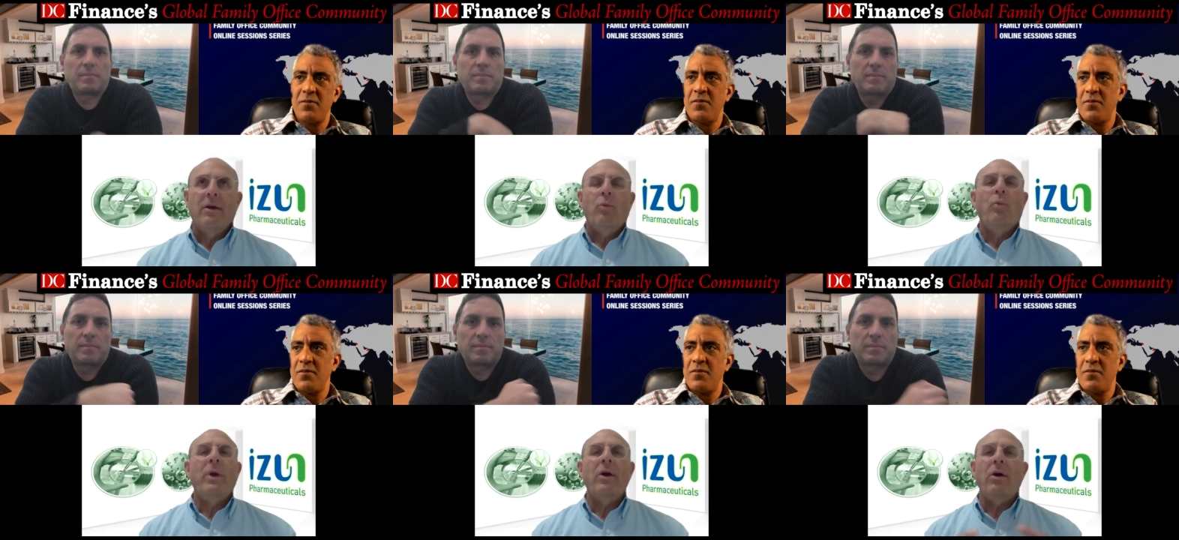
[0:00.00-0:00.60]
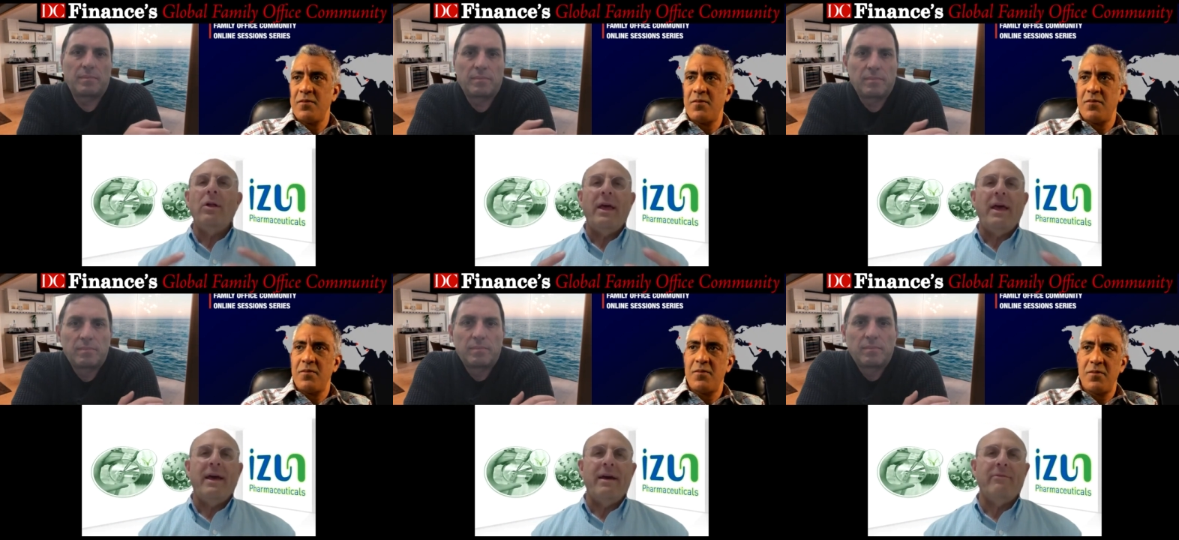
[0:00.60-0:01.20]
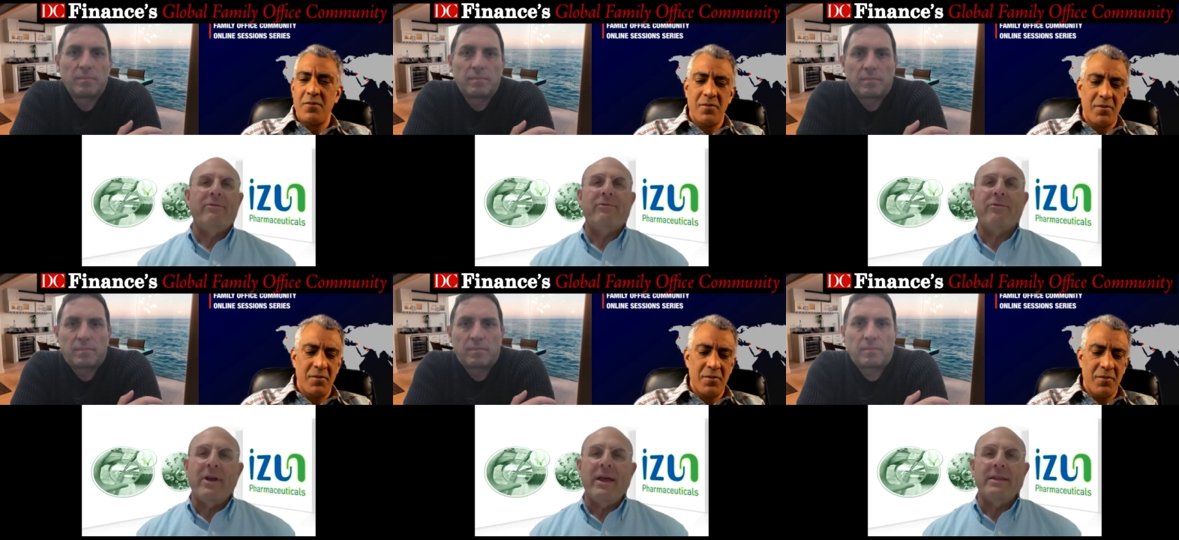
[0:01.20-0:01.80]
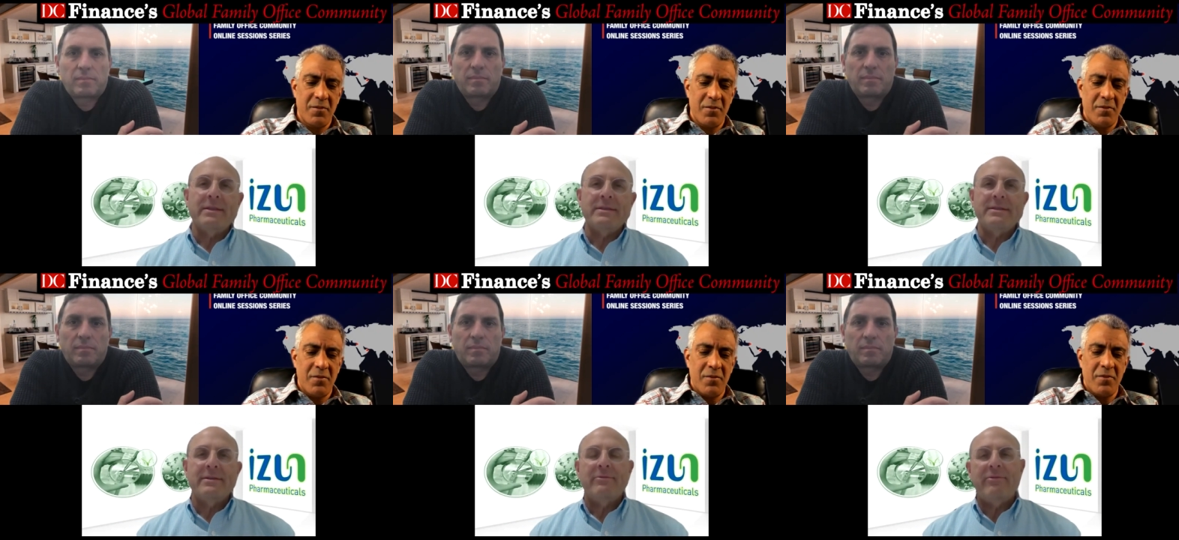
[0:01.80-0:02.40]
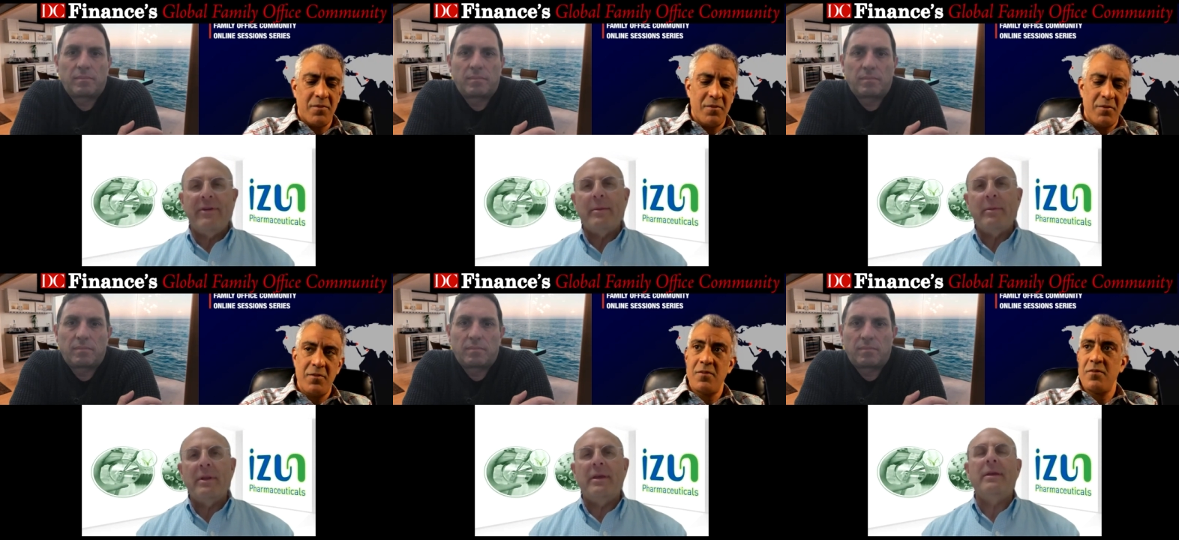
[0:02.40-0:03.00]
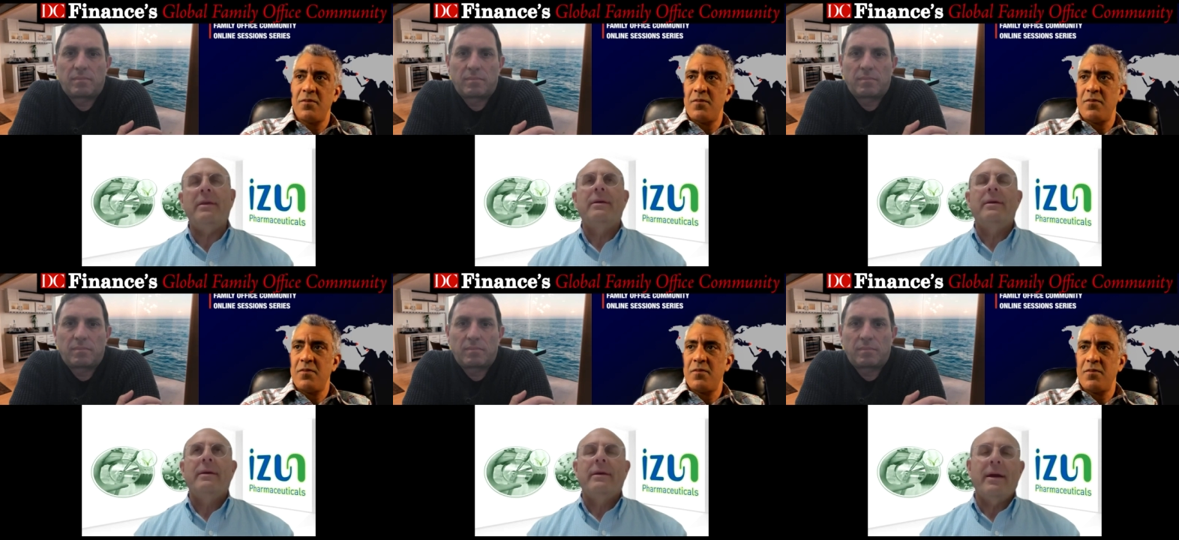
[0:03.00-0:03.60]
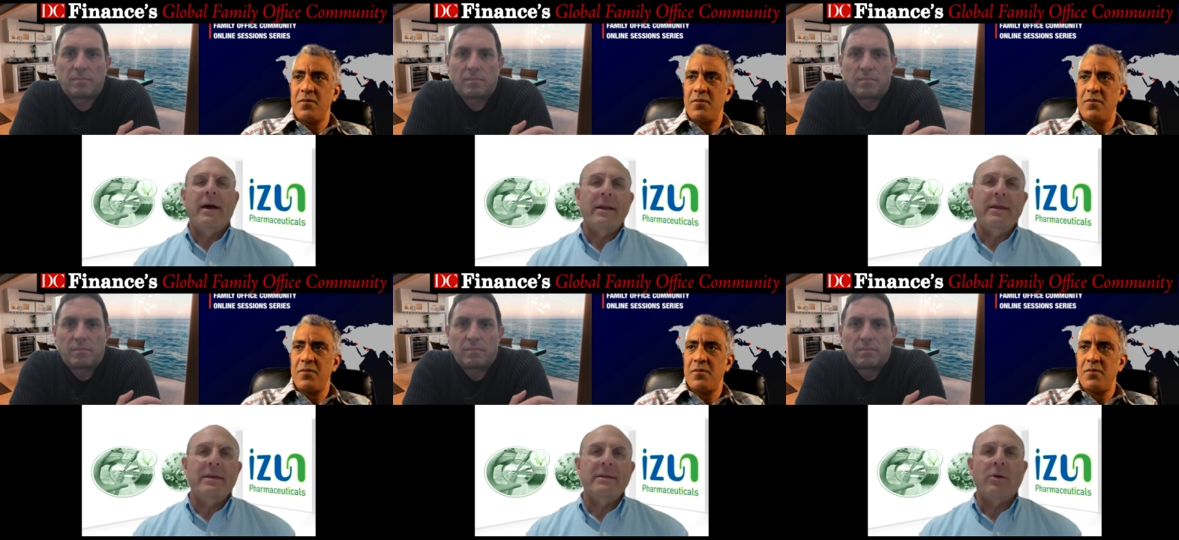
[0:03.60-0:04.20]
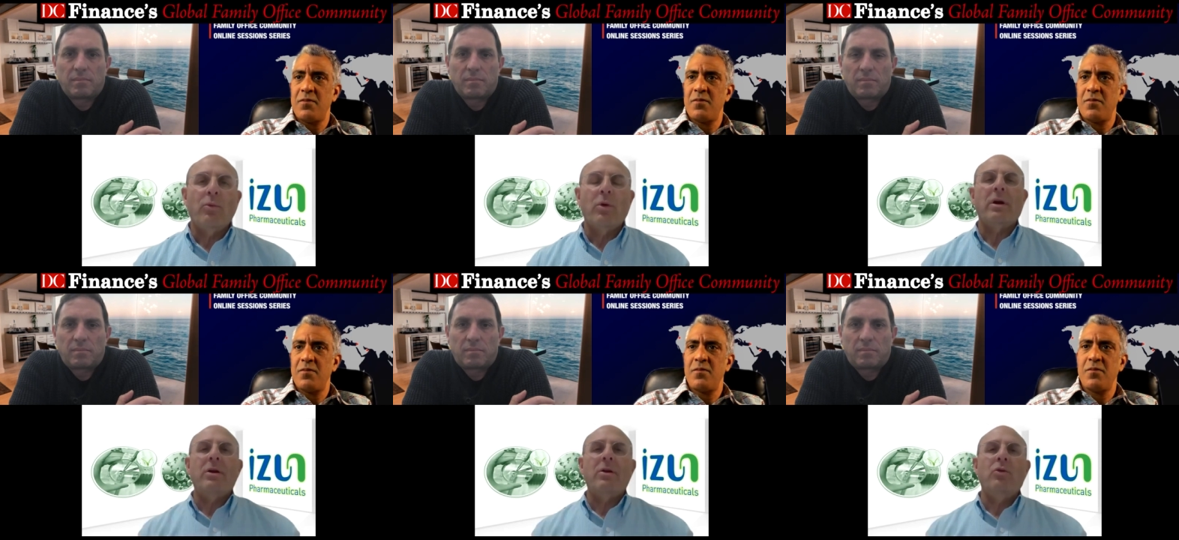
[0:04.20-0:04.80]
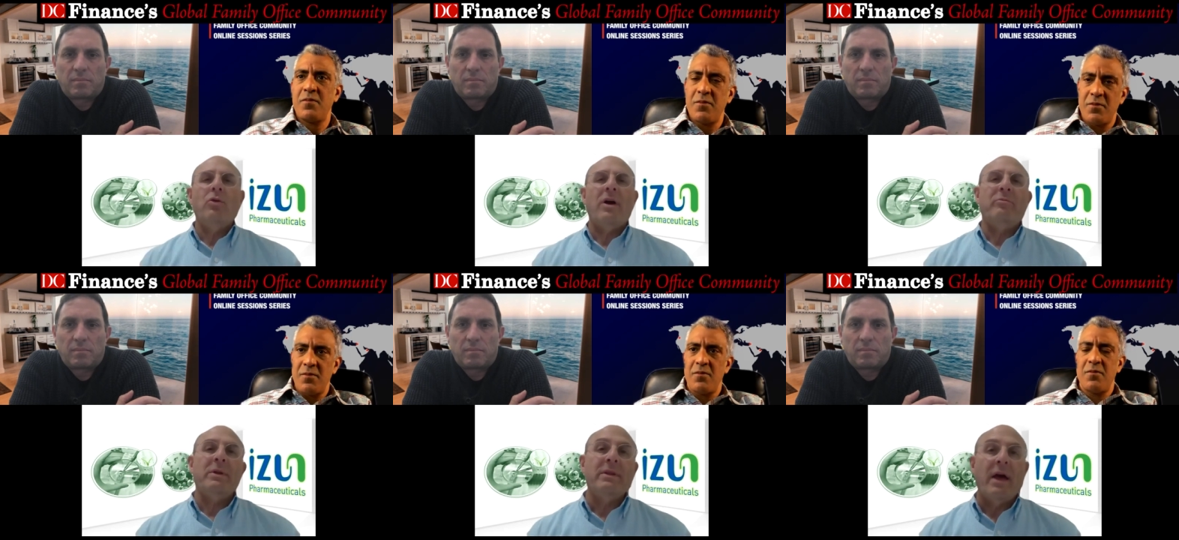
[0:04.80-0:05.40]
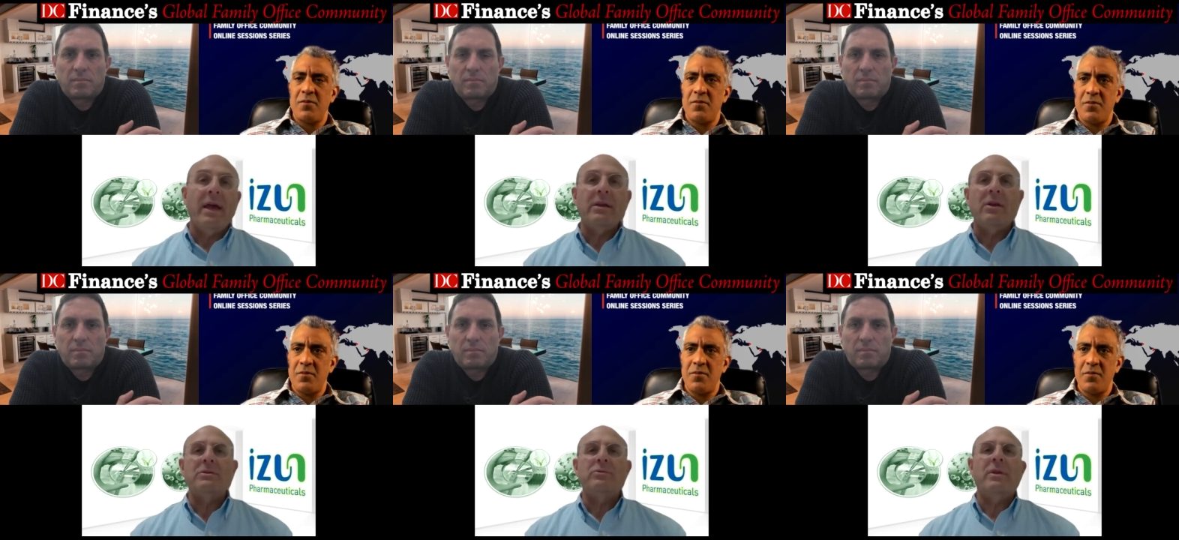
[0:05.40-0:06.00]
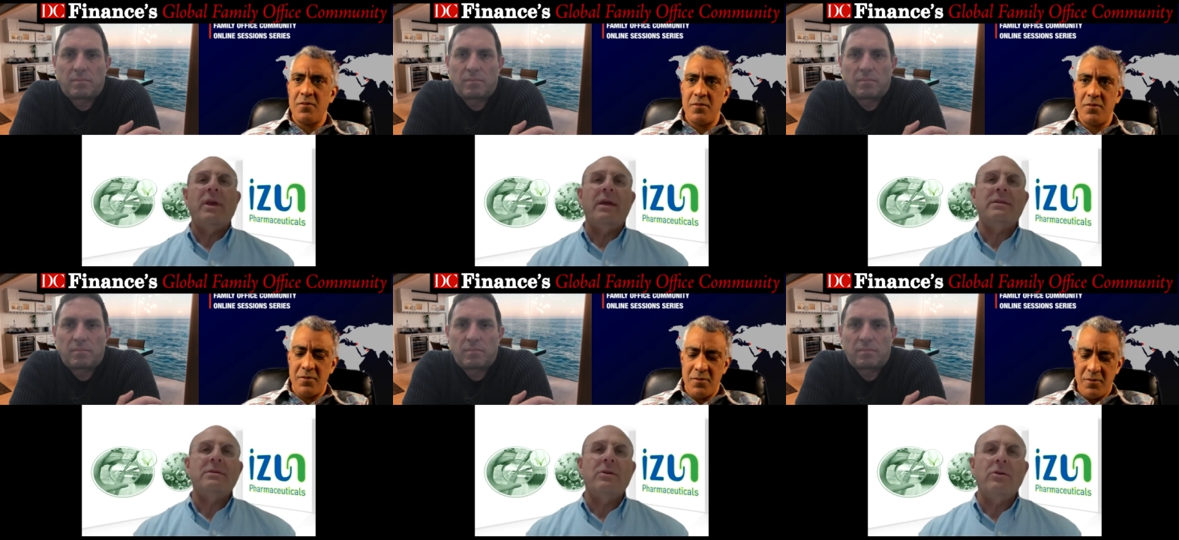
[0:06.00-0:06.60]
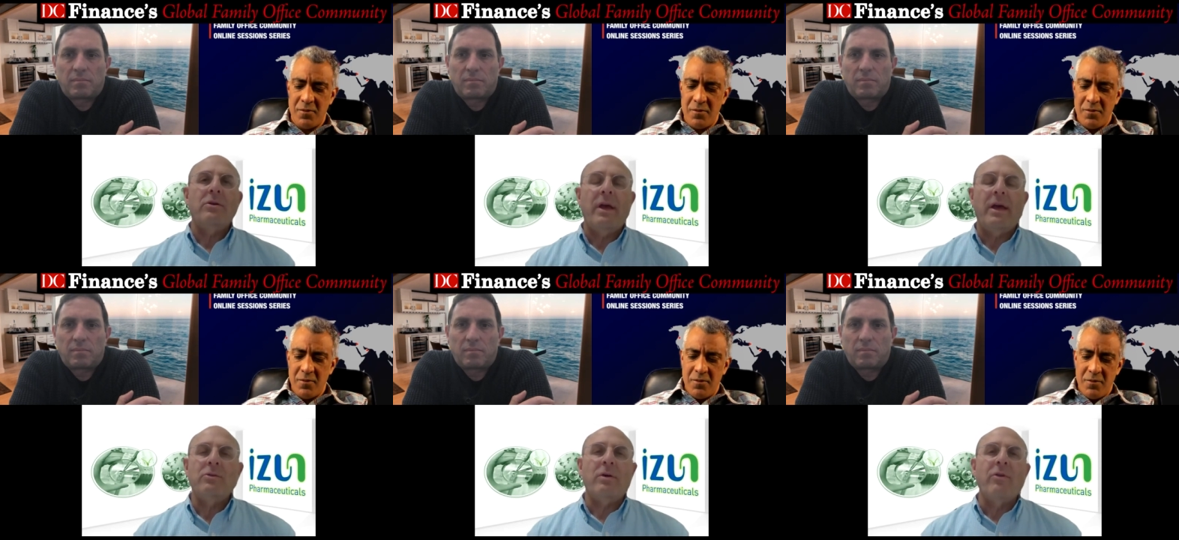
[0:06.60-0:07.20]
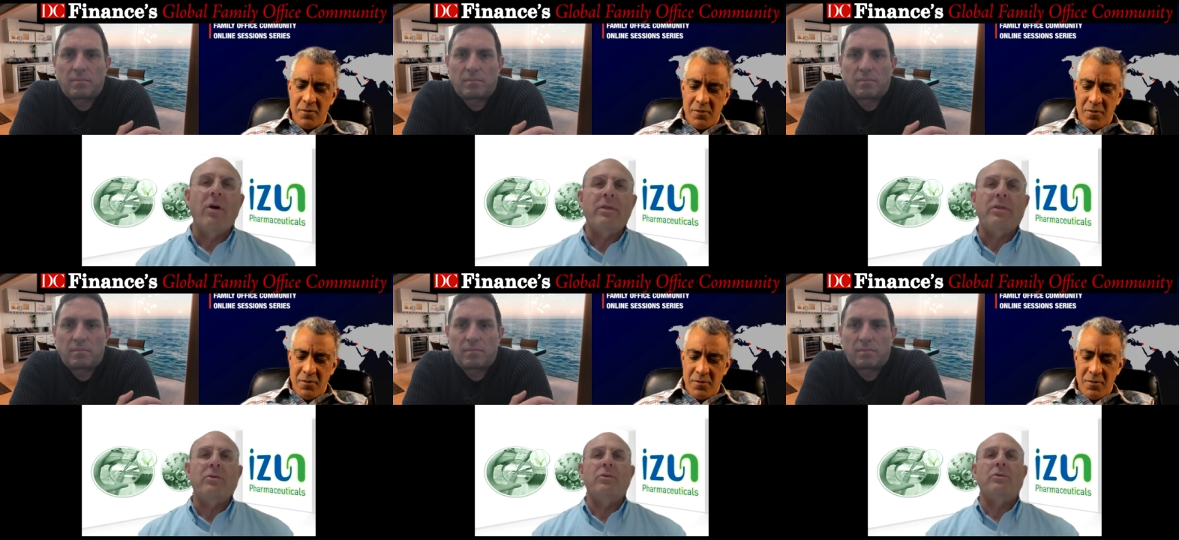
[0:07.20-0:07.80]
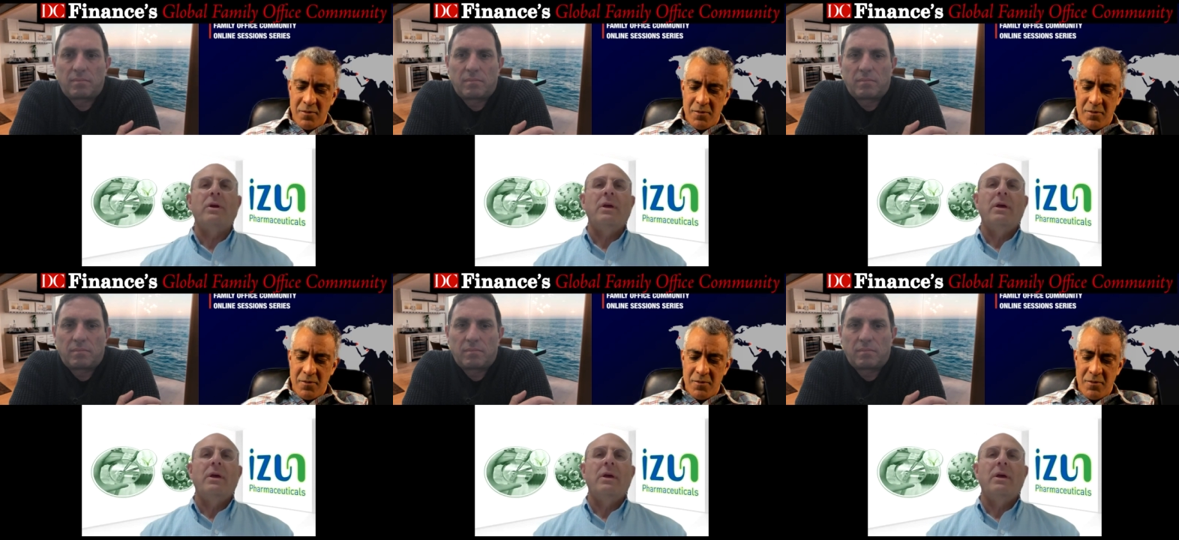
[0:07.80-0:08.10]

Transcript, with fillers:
Speaker 1: We all have friends, family, colleagues at work who have been diagnosed with cancer and who have gone through